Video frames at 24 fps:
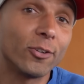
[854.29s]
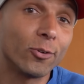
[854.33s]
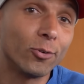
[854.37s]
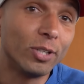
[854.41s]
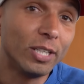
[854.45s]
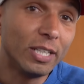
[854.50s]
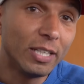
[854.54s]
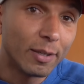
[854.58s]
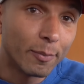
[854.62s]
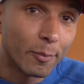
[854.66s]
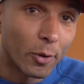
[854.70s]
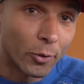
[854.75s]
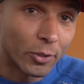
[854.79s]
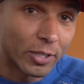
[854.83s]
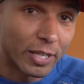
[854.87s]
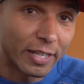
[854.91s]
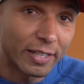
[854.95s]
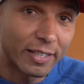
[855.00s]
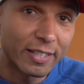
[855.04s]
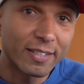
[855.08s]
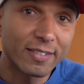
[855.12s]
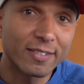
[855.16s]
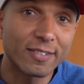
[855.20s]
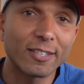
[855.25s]
You need a Motec
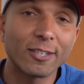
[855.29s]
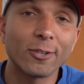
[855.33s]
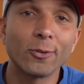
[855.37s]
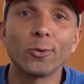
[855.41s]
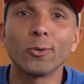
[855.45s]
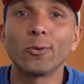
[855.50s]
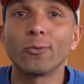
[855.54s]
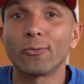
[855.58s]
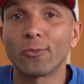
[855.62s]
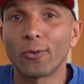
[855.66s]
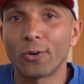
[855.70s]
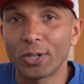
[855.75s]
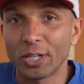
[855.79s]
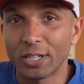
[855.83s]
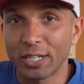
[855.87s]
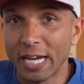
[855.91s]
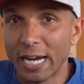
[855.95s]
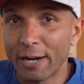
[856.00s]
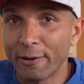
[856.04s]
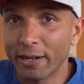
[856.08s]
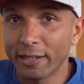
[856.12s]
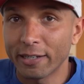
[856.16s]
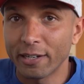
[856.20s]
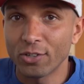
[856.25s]
ECU for the
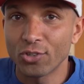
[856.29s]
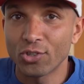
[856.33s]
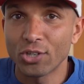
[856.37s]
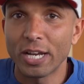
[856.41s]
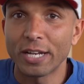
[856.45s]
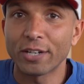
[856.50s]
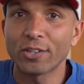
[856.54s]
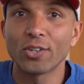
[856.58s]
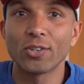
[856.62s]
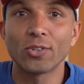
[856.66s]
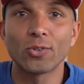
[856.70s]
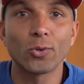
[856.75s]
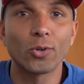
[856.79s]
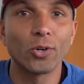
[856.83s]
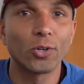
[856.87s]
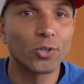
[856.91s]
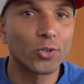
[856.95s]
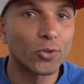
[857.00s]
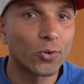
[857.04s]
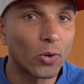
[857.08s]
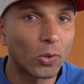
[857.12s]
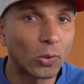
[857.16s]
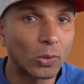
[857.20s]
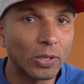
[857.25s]
direct injection to
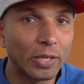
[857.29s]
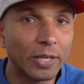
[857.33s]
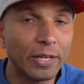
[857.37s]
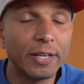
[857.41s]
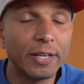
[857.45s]
control,